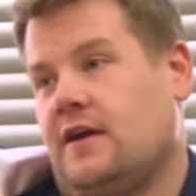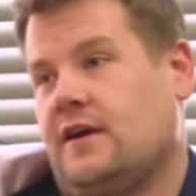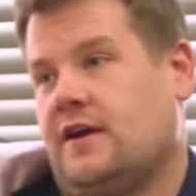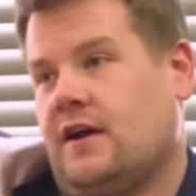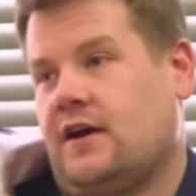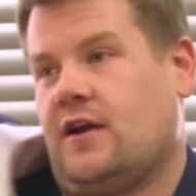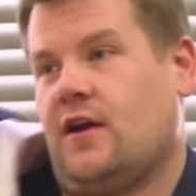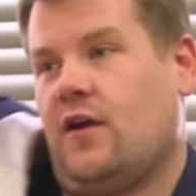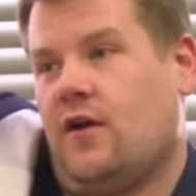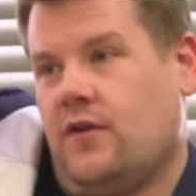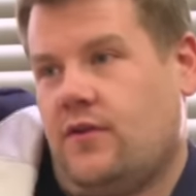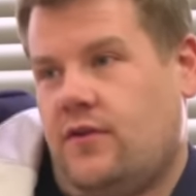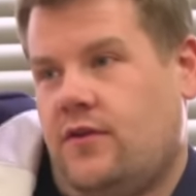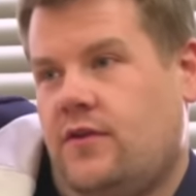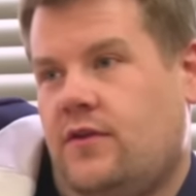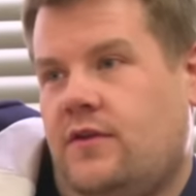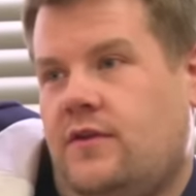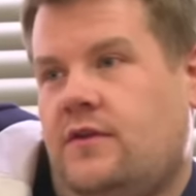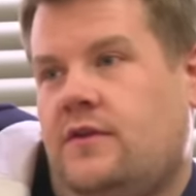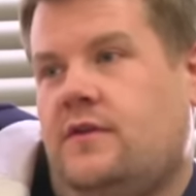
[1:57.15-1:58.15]
like a
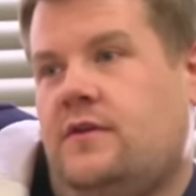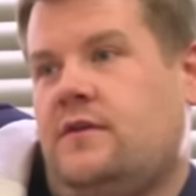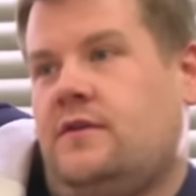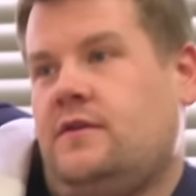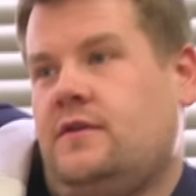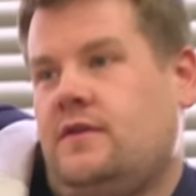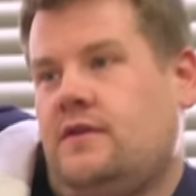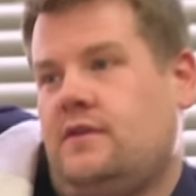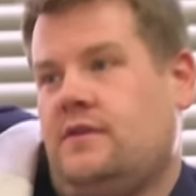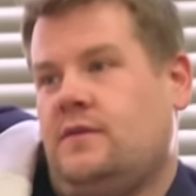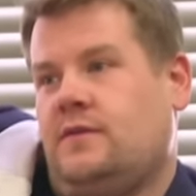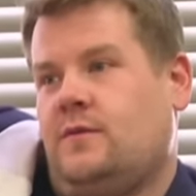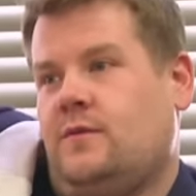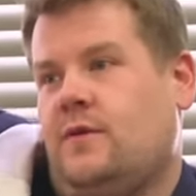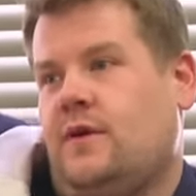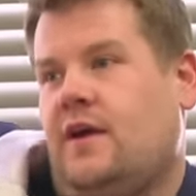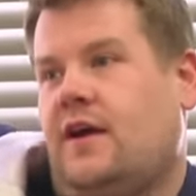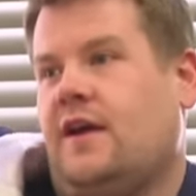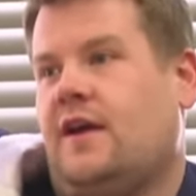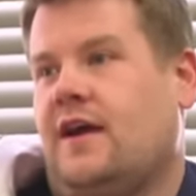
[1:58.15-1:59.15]
cloth?
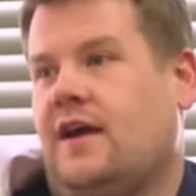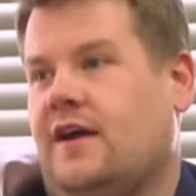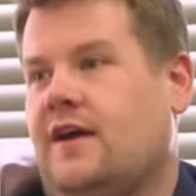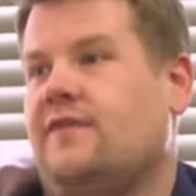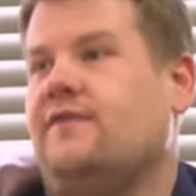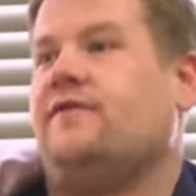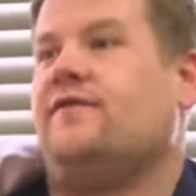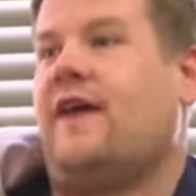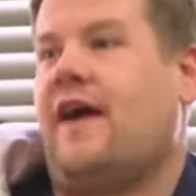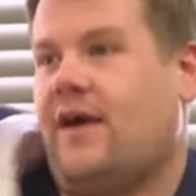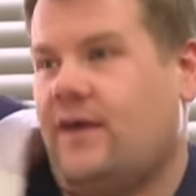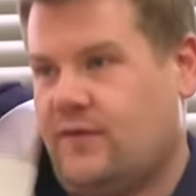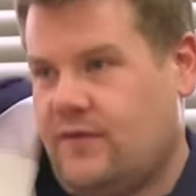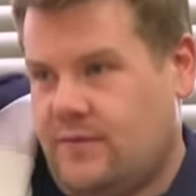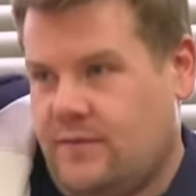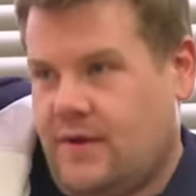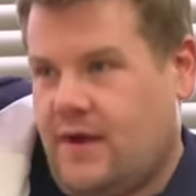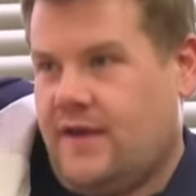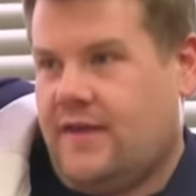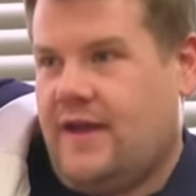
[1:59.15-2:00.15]
Will I like unveil
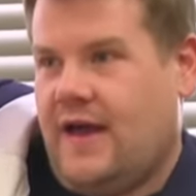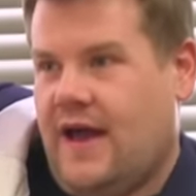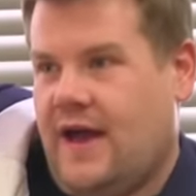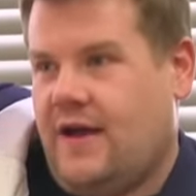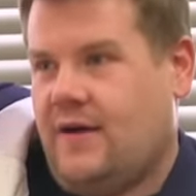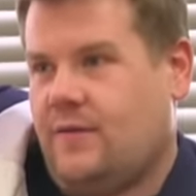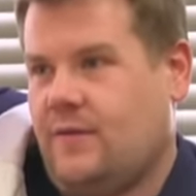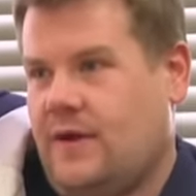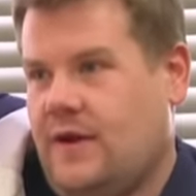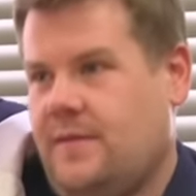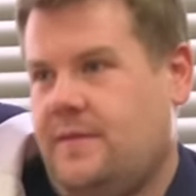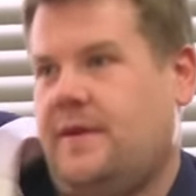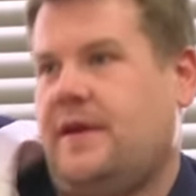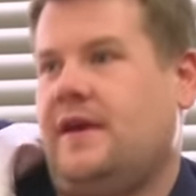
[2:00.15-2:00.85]
them like that? Will it